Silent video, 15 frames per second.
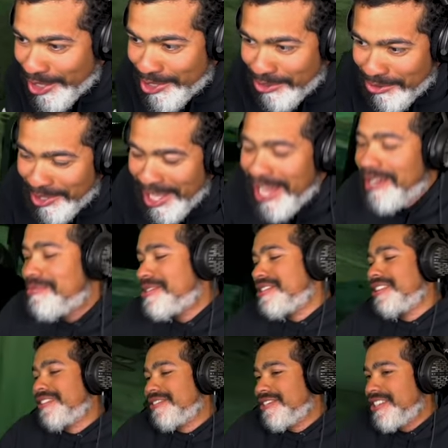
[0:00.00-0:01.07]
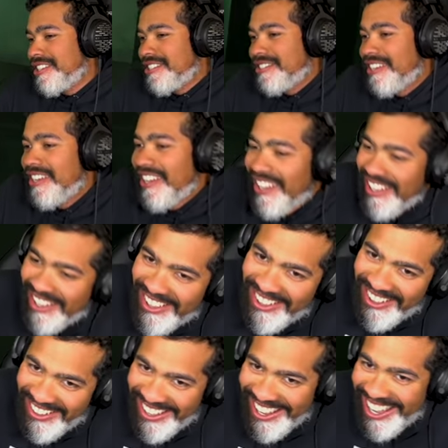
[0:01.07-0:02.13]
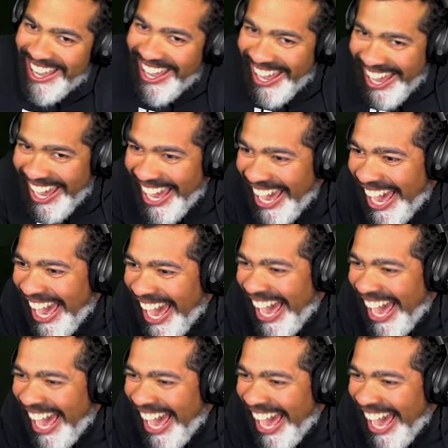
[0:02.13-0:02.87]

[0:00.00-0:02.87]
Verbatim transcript: ritual. I'm serious. Oh, you, you want to know how